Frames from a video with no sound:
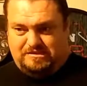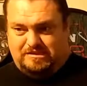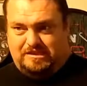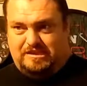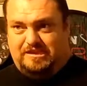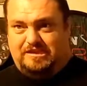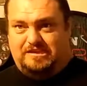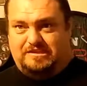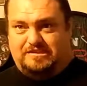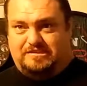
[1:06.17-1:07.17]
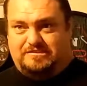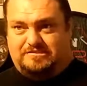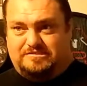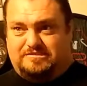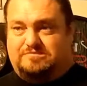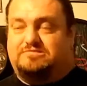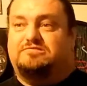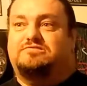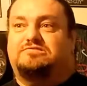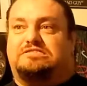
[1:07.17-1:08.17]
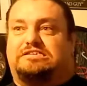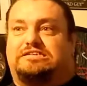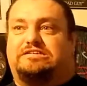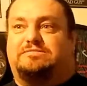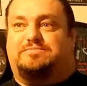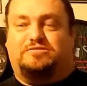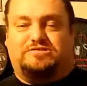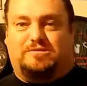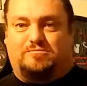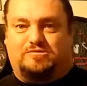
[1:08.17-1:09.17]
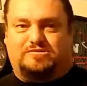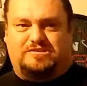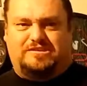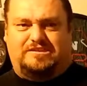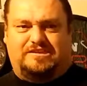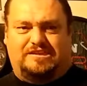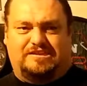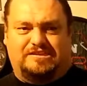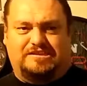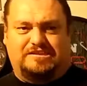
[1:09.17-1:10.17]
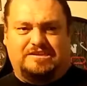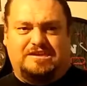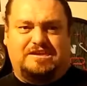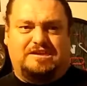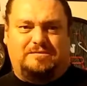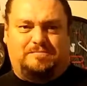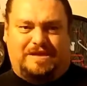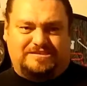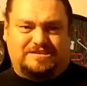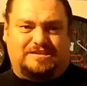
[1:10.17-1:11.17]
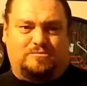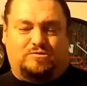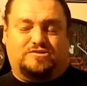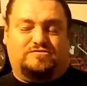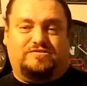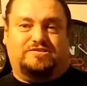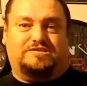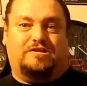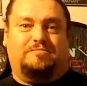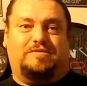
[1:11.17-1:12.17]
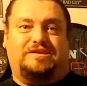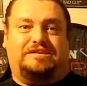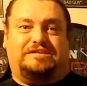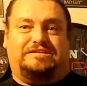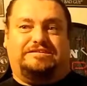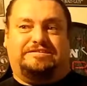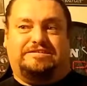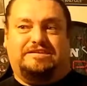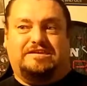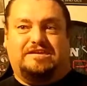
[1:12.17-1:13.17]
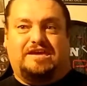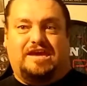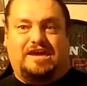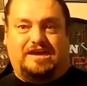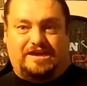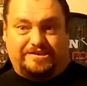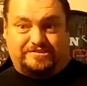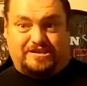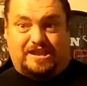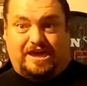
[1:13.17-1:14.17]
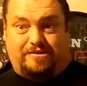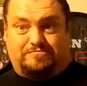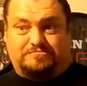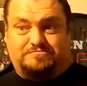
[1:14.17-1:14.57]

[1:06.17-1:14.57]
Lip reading: he is a person that he basically works for this company as a clown.